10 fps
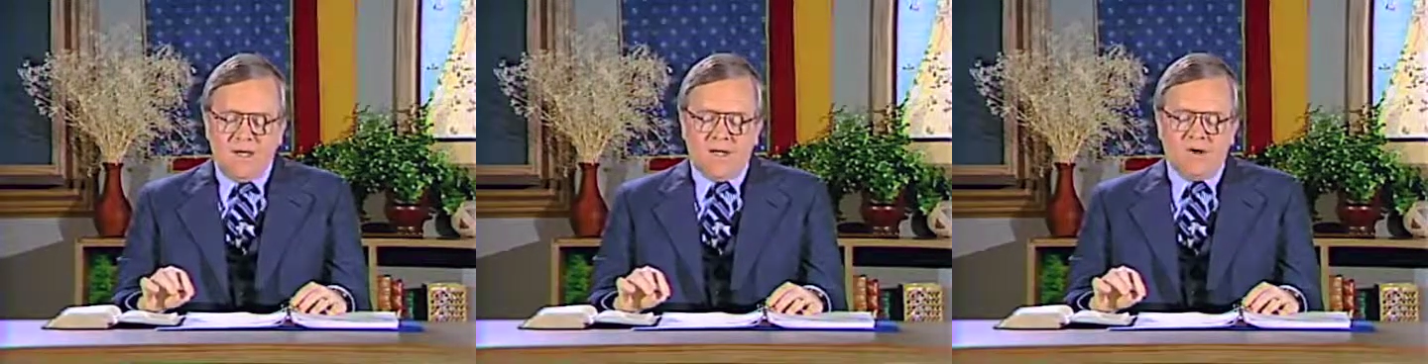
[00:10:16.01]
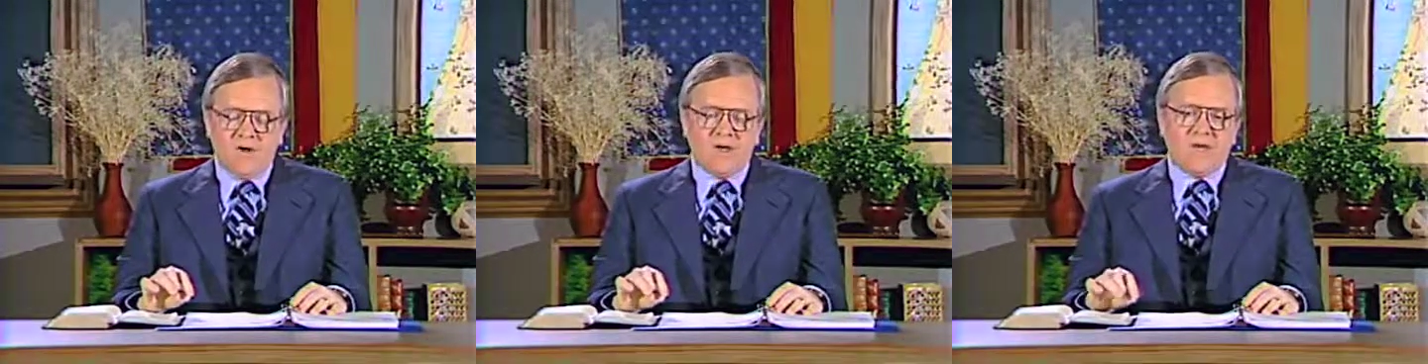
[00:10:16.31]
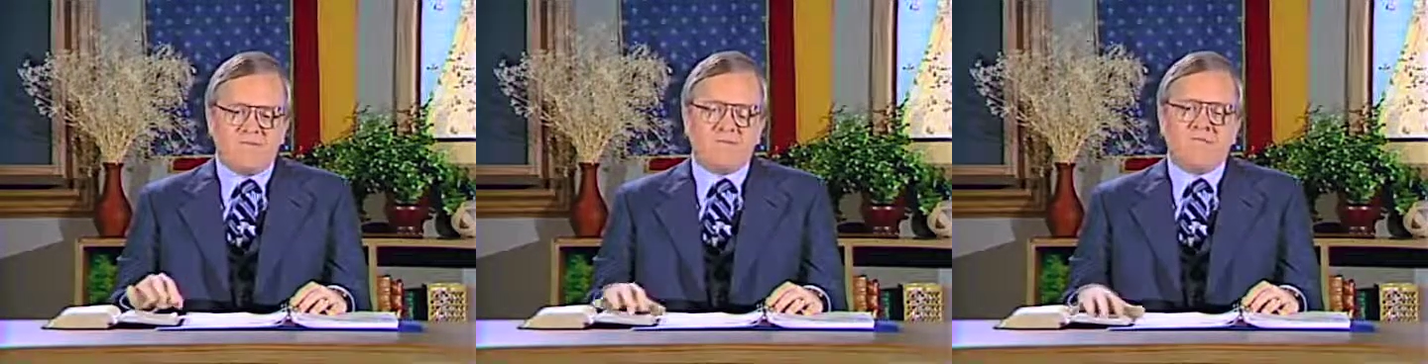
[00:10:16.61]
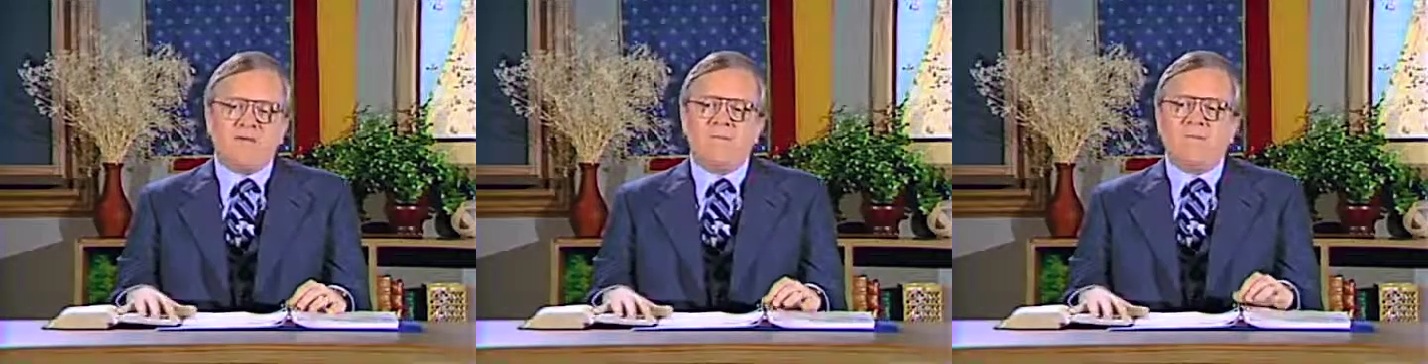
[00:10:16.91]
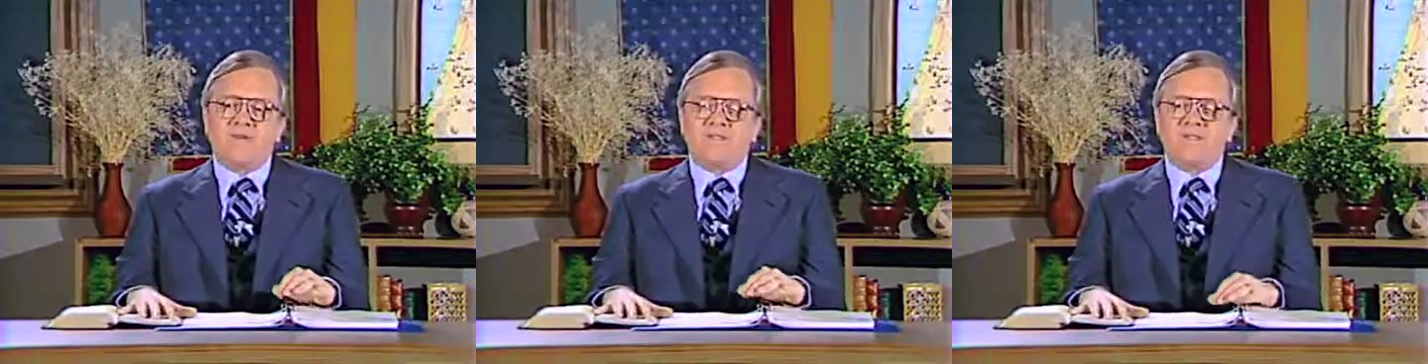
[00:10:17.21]
And here you have the
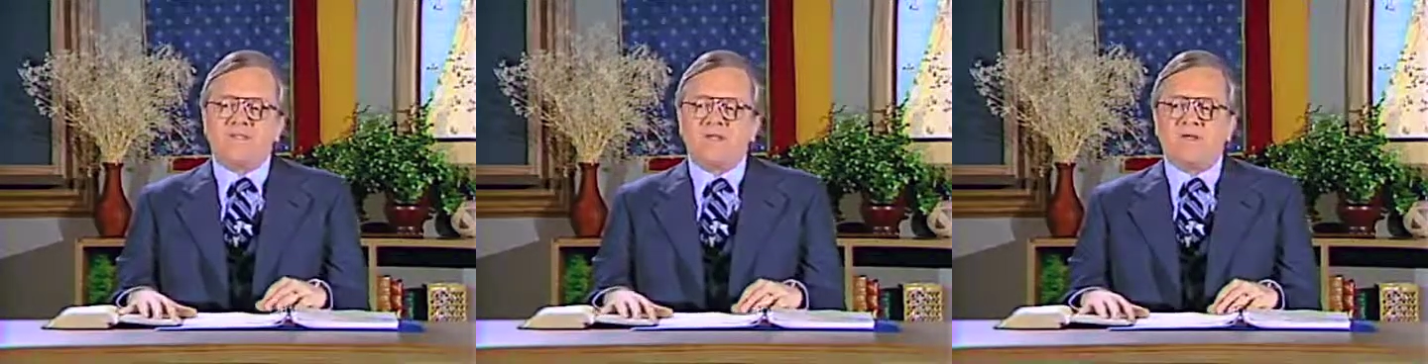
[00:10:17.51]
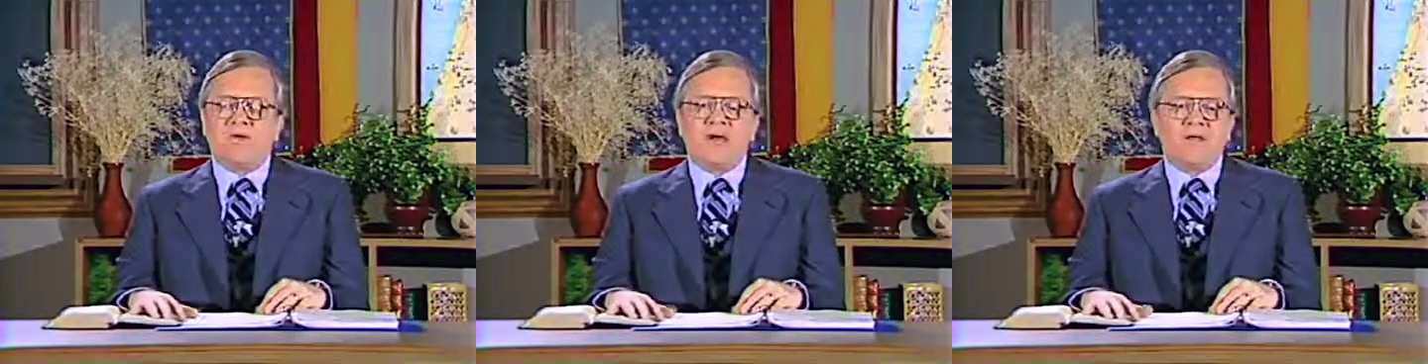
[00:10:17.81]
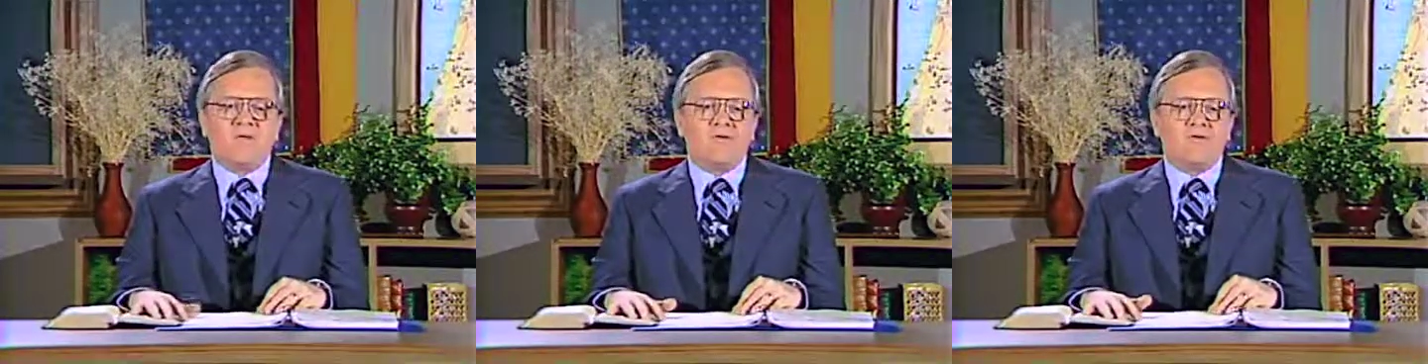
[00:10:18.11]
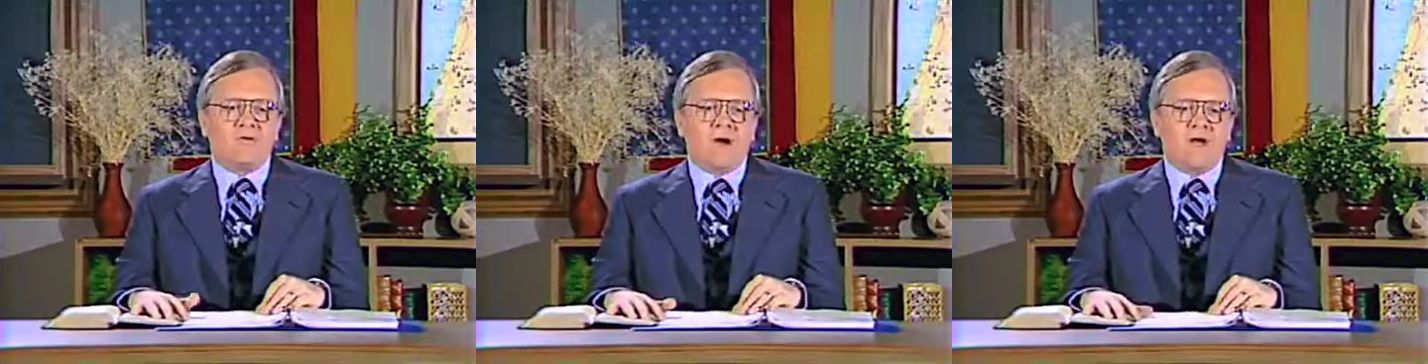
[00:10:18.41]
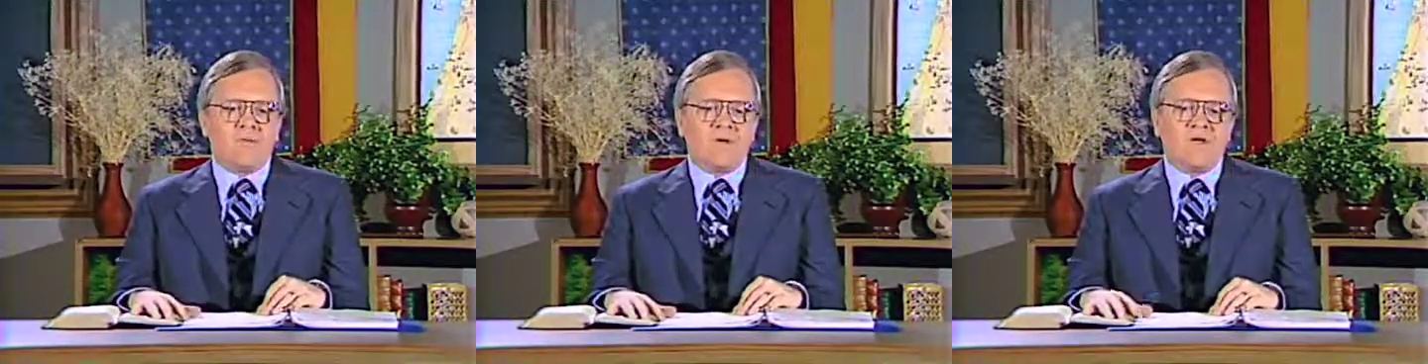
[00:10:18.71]
same message that you had in Deuteronomy.